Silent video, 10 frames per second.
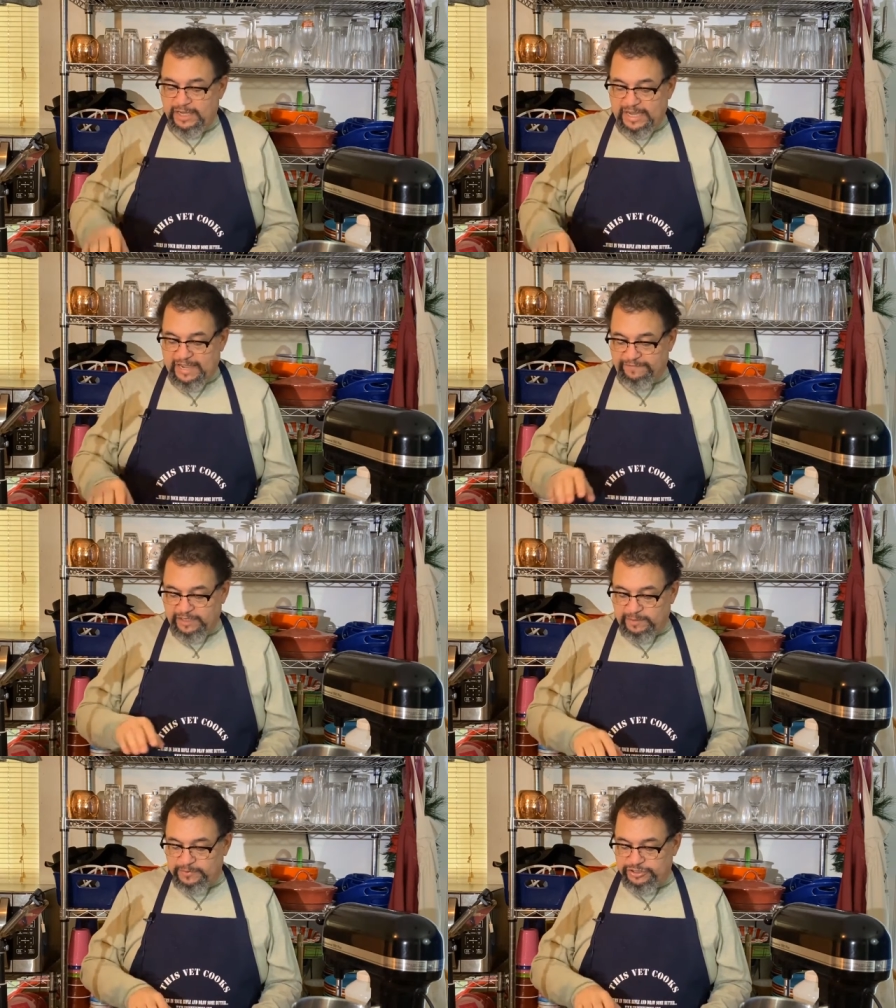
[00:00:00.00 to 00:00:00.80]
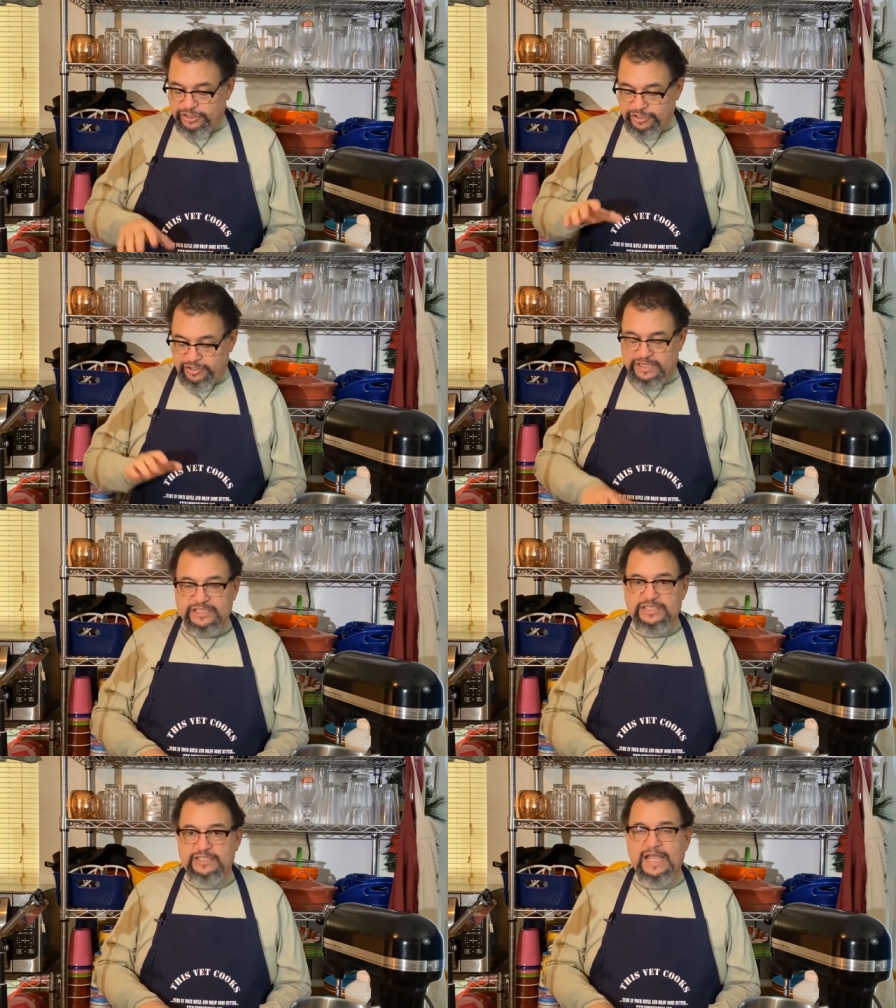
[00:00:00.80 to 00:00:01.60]
Half a cup of sugar,
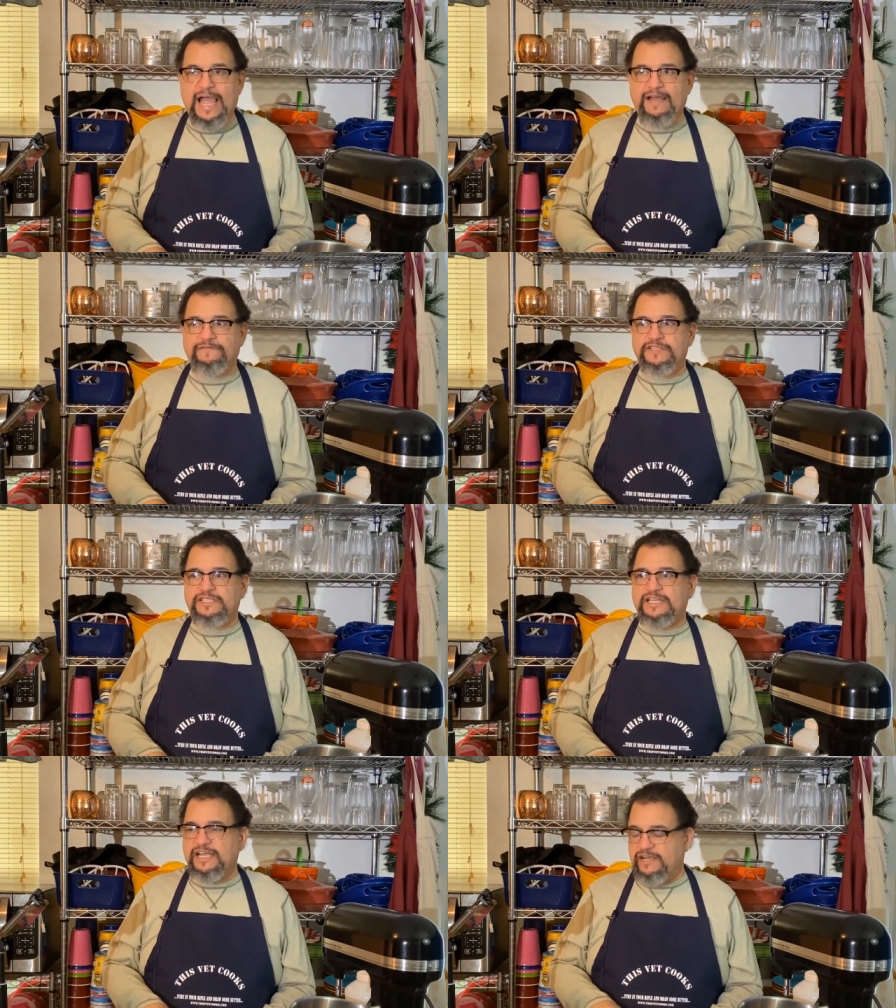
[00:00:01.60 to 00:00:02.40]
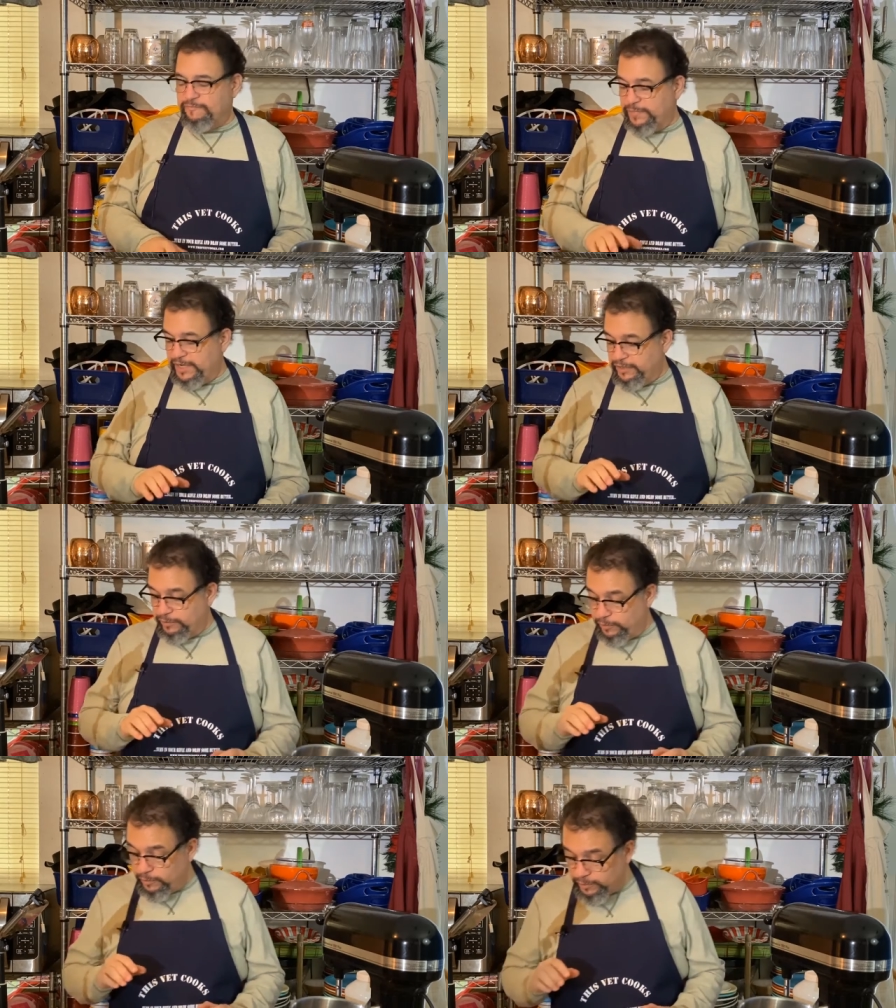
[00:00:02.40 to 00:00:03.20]
half a stick of butter,
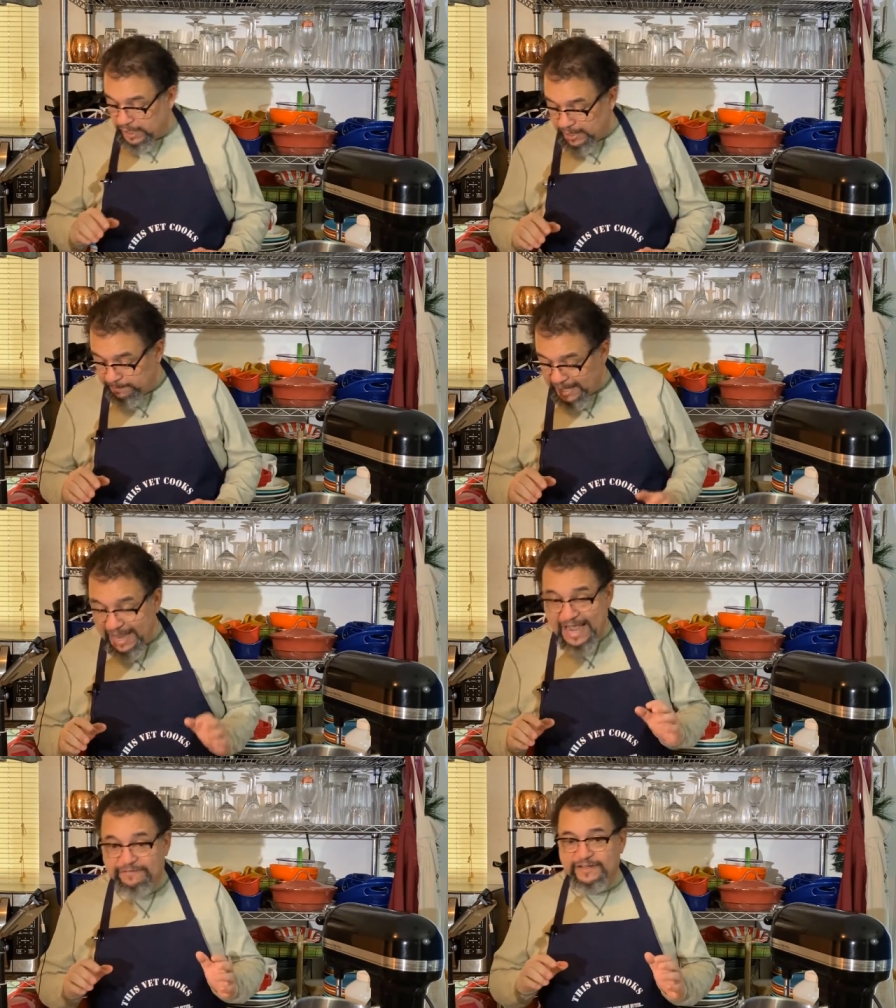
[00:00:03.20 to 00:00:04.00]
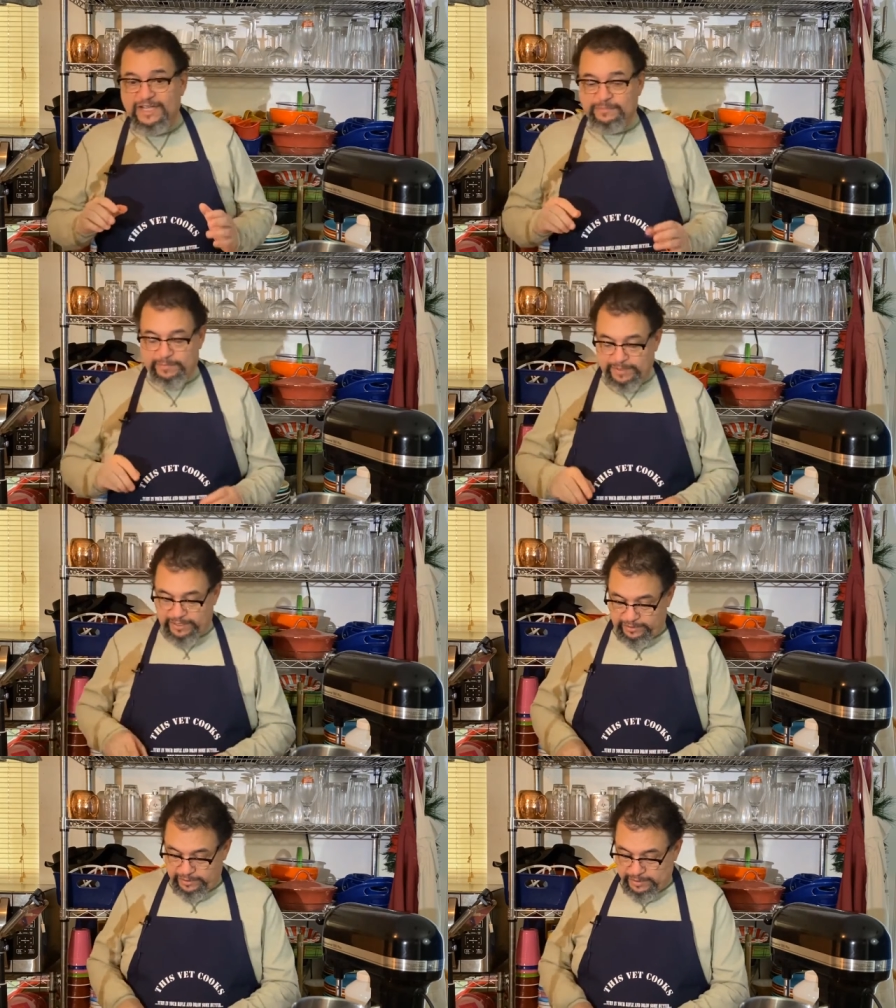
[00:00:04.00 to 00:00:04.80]
or half a cup of
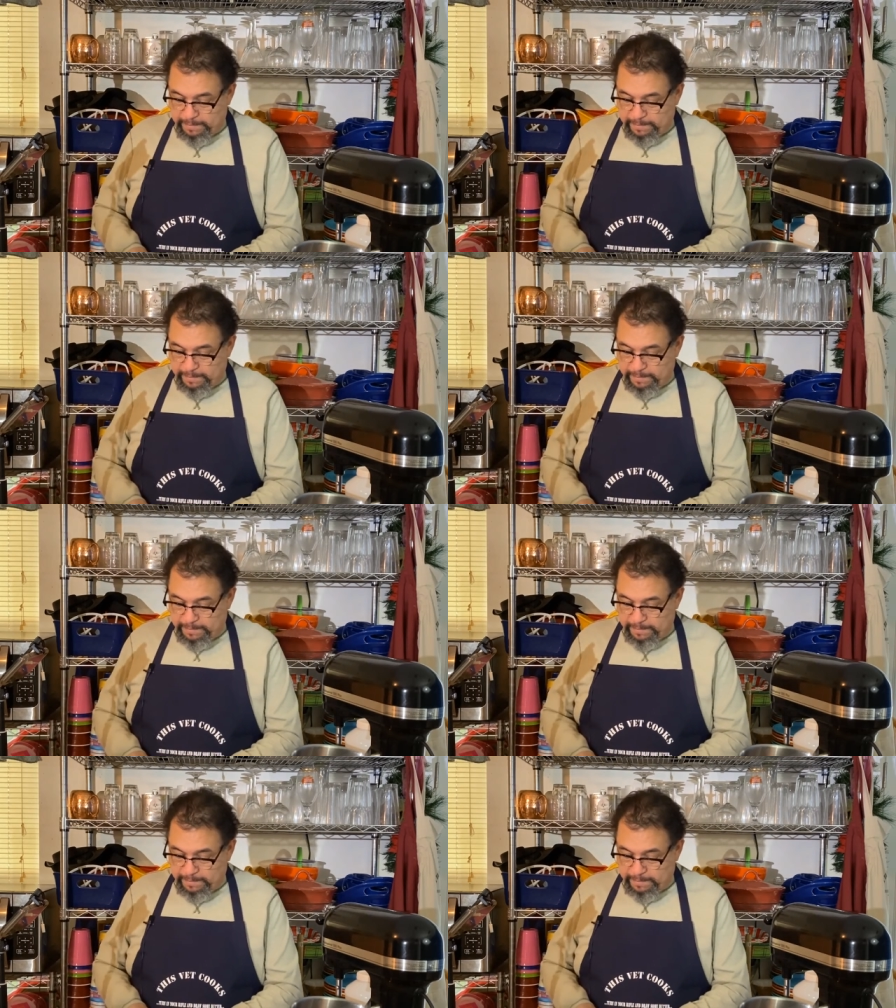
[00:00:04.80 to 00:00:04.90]
butter.